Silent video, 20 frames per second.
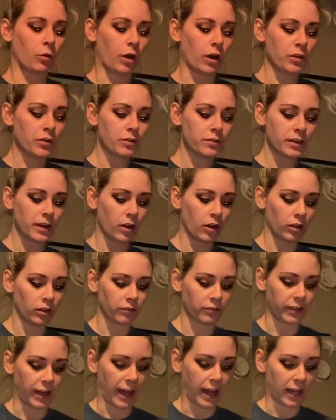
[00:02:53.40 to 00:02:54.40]
other than all of
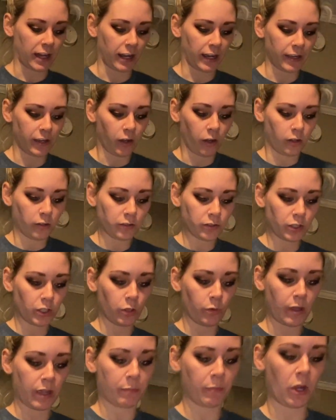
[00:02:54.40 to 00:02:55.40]
that, I also
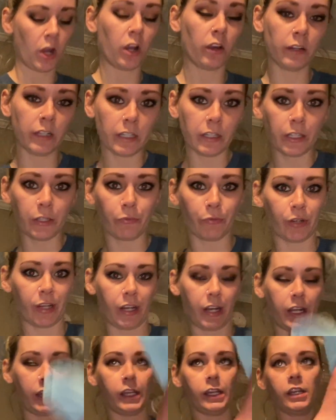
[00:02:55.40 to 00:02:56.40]
am currently
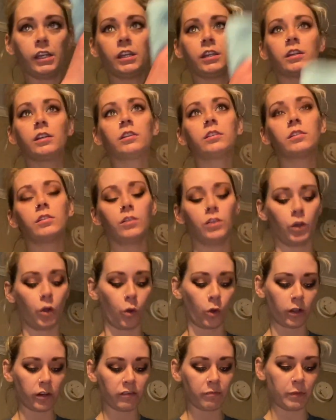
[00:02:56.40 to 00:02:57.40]
reading The
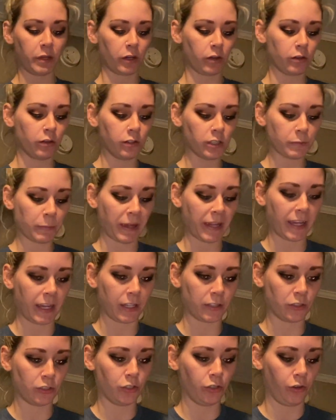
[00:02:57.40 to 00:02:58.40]
Court of Miracles by
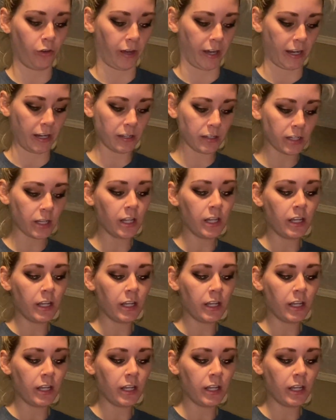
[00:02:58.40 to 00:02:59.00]
Kester Grant.